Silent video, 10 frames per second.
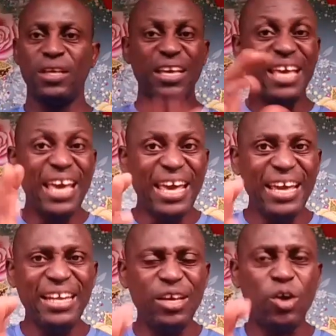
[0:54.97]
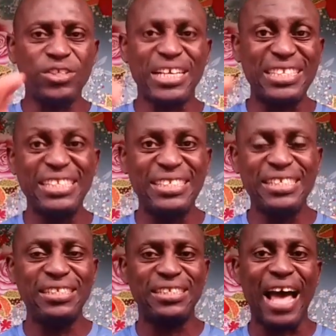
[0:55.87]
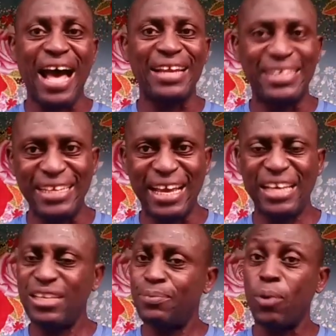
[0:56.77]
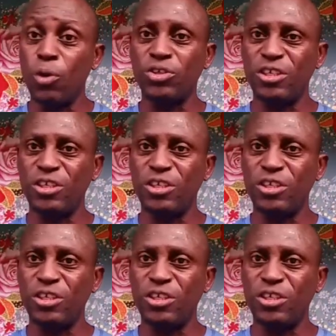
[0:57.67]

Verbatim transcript: Early uncertainties are there in poetry